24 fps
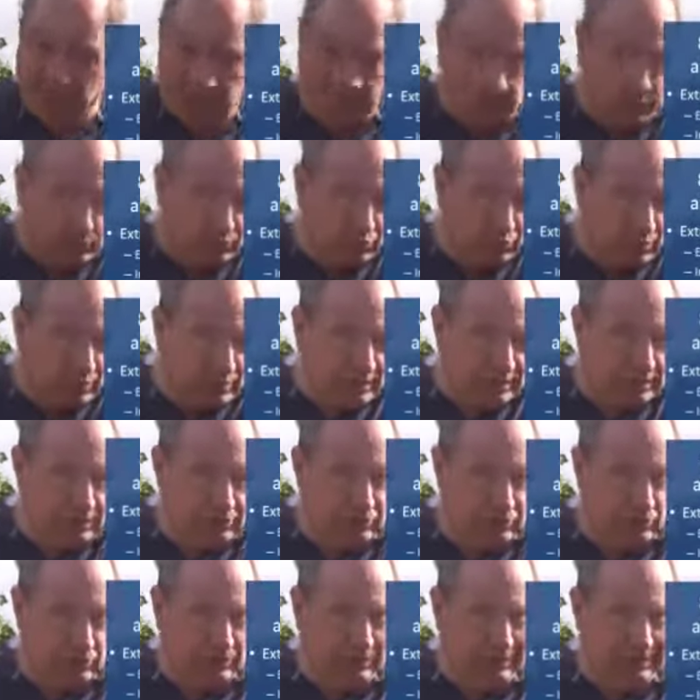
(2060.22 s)
those
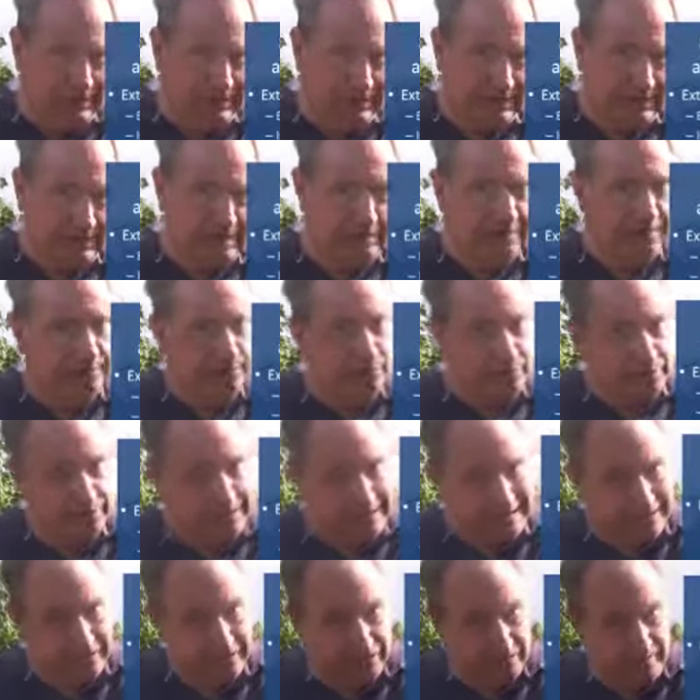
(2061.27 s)
traditionalists,
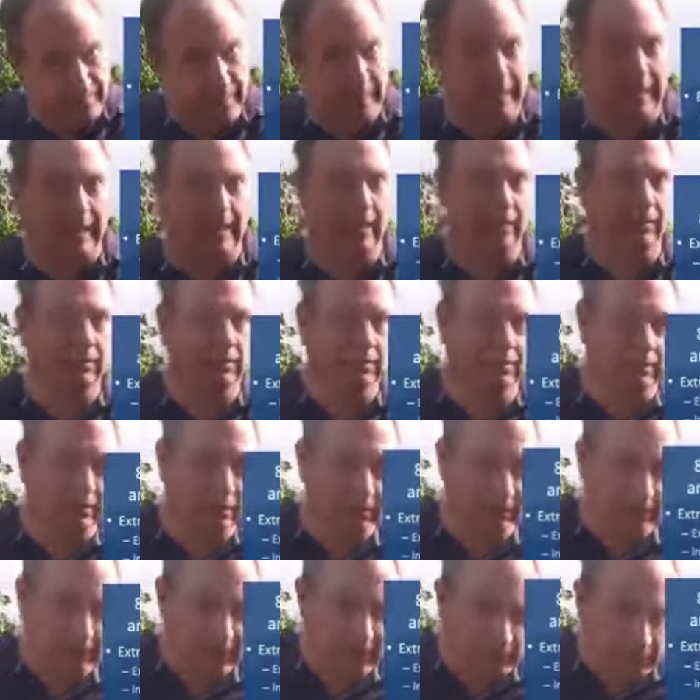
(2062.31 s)
procedure bound,
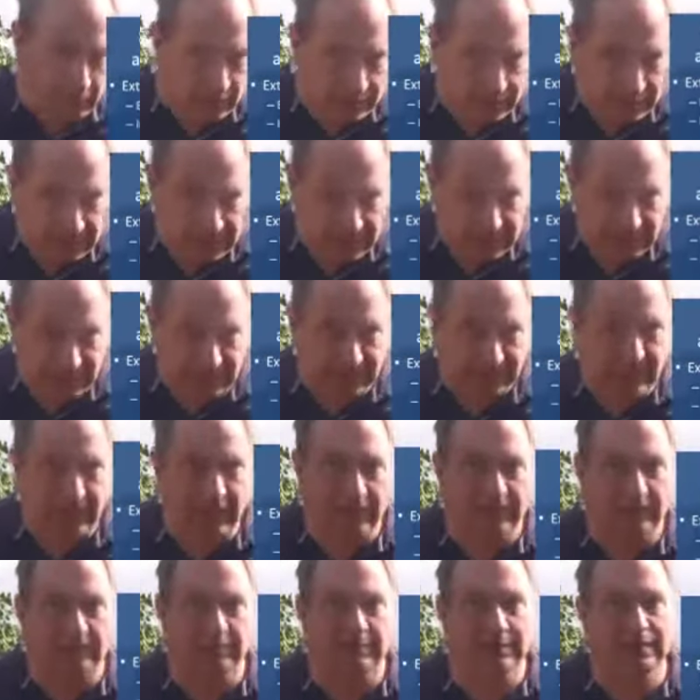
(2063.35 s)
want to see the
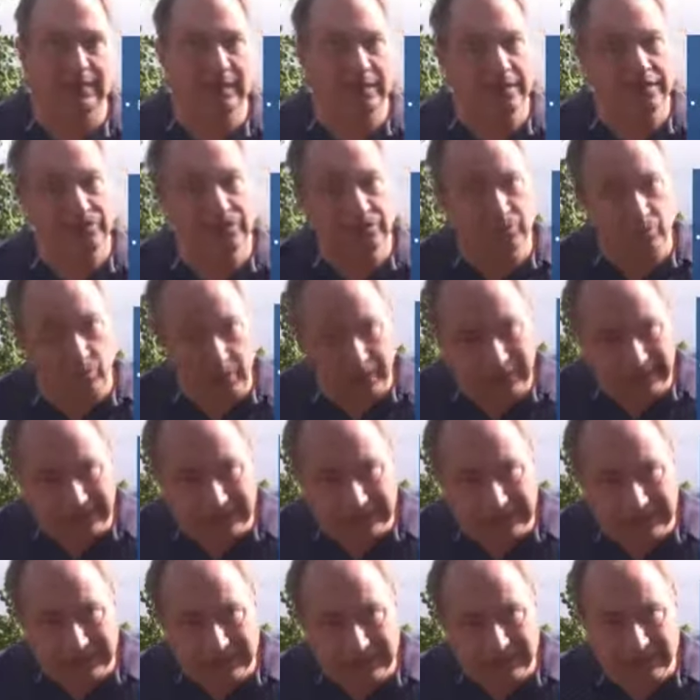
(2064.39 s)
documentation, want to
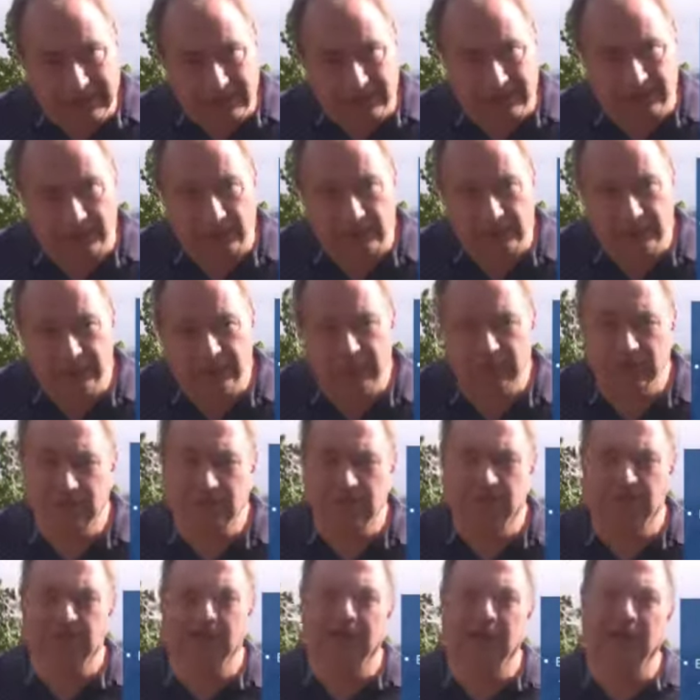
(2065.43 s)
see the numbers.
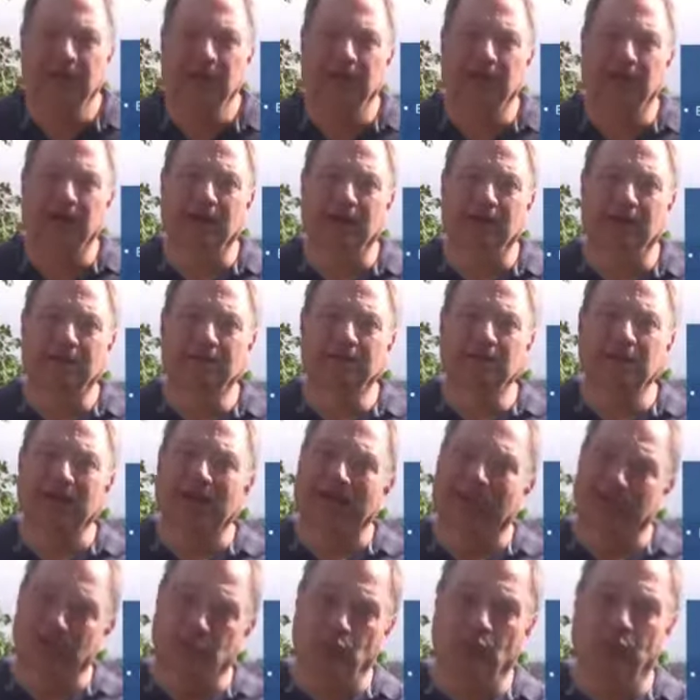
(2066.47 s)

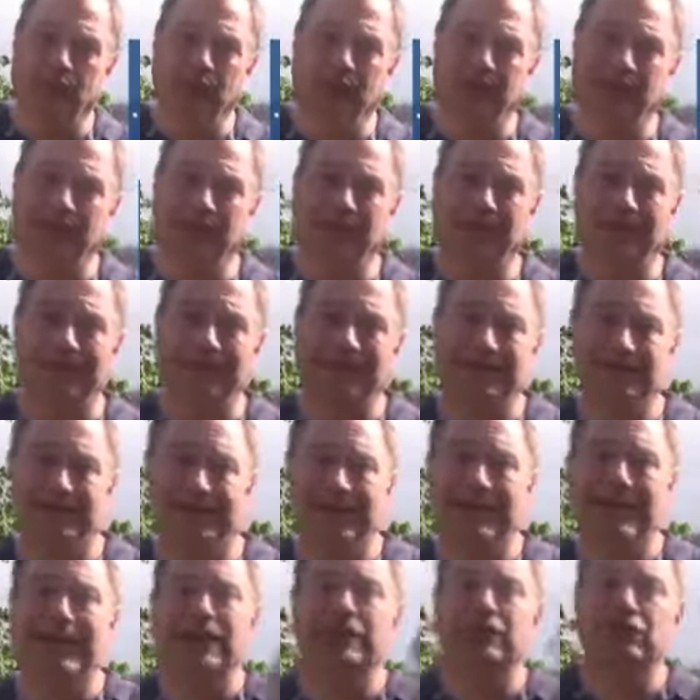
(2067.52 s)
And one of them is an
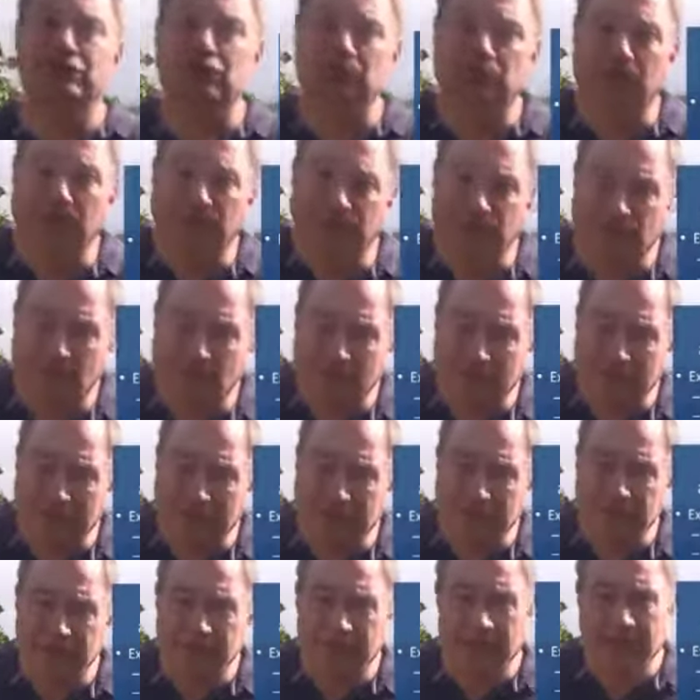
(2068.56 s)

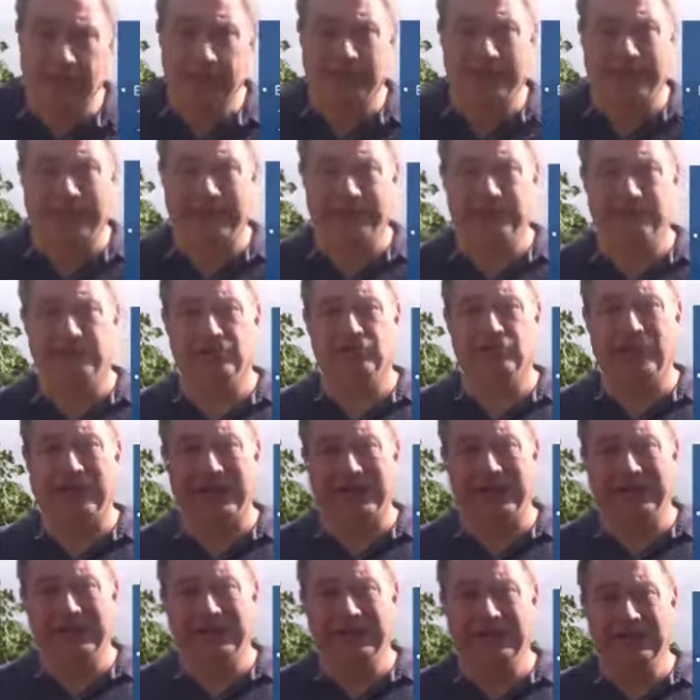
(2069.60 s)
introverted
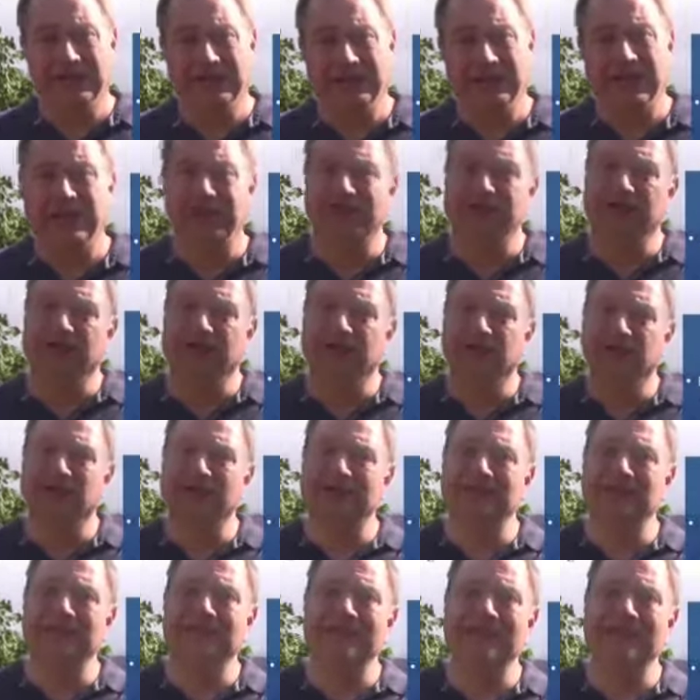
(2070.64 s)
SJ, and the other is an